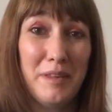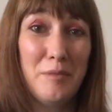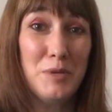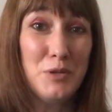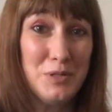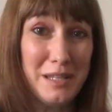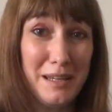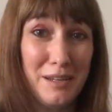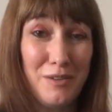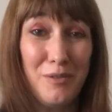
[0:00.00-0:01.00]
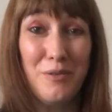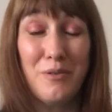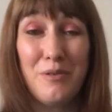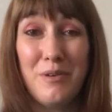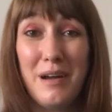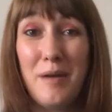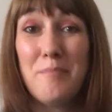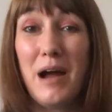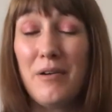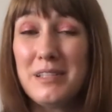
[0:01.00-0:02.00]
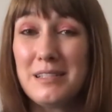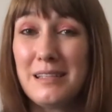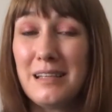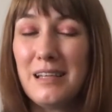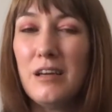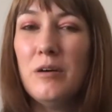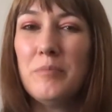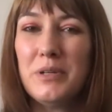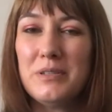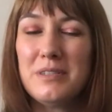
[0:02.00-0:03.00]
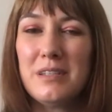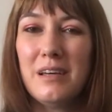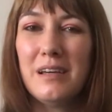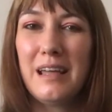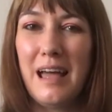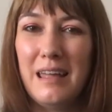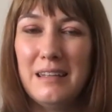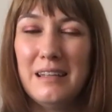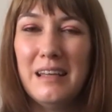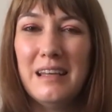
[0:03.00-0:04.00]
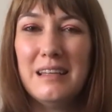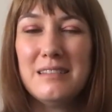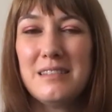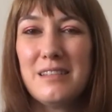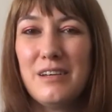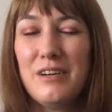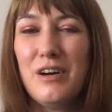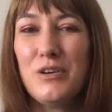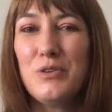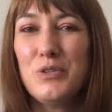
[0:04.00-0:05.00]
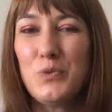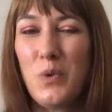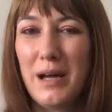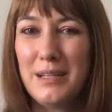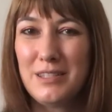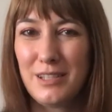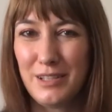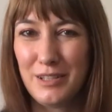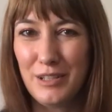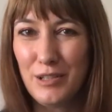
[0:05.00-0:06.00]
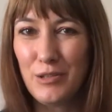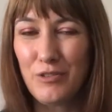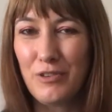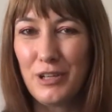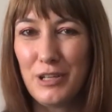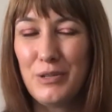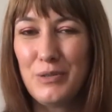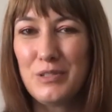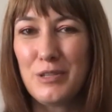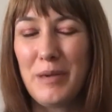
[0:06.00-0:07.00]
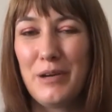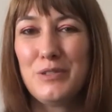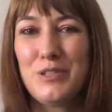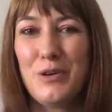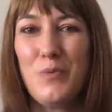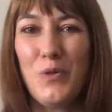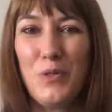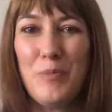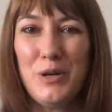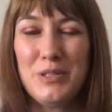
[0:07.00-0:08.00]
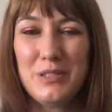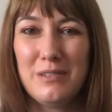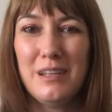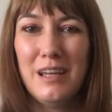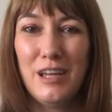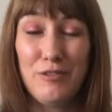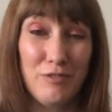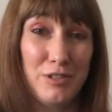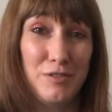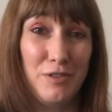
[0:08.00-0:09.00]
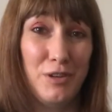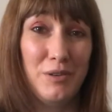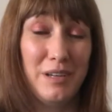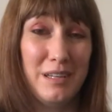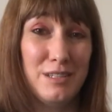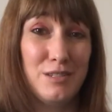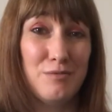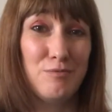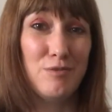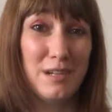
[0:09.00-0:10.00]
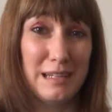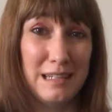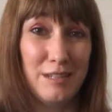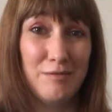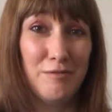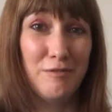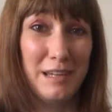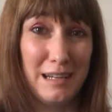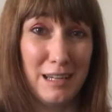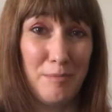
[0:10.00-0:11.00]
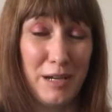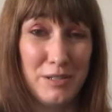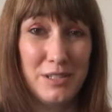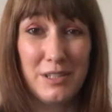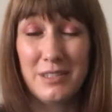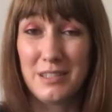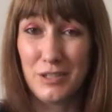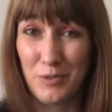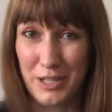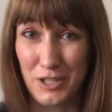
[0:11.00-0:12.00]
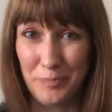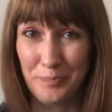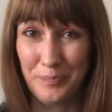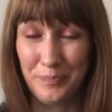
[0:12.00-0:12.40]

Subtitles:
amusing or embarrassing, but again, it's a good way to look for clues about what the person in front of you is really feeling about a certain situation.